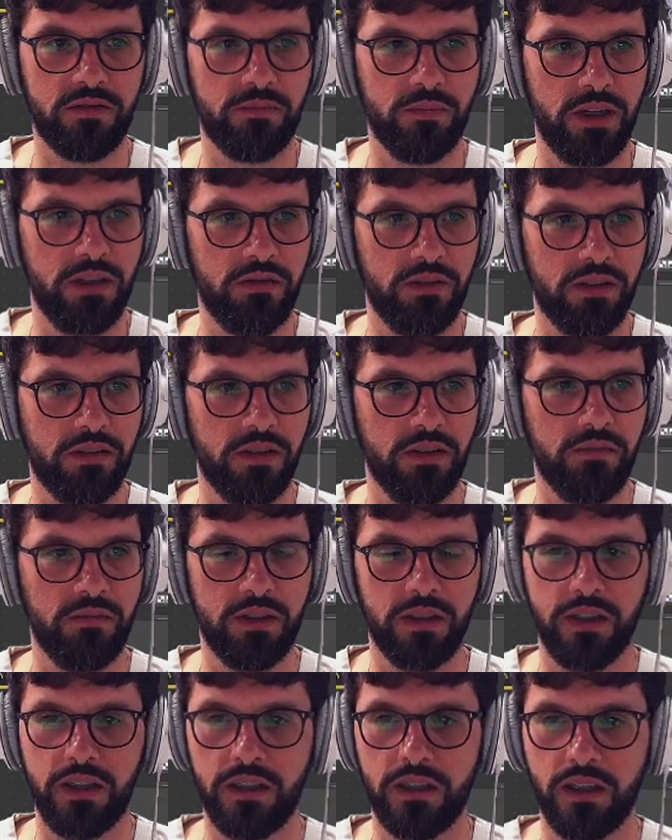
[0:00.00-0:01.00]
matrix that we
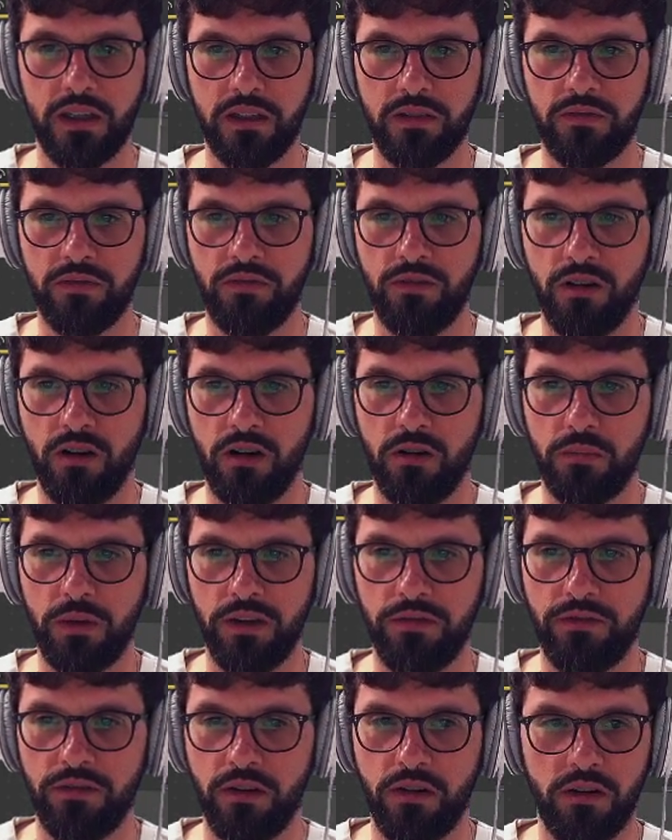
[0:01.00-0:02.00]
need has 4 by
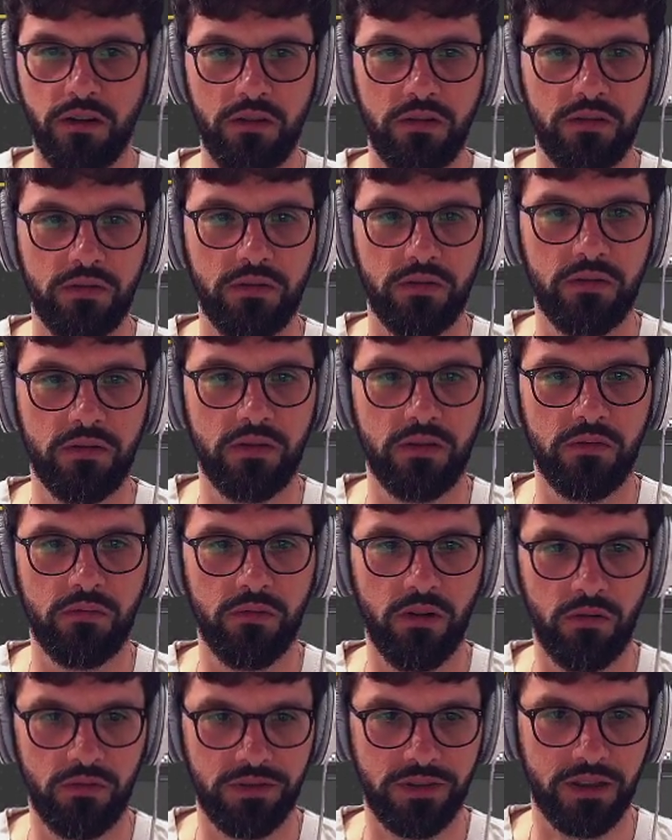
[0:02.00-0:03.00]
4
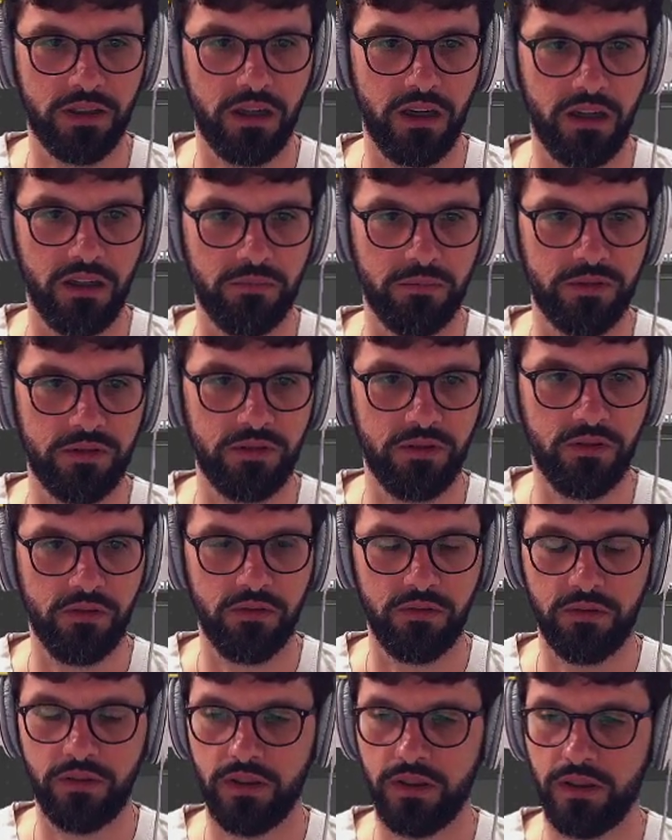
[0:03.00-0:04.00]
rows and columns. So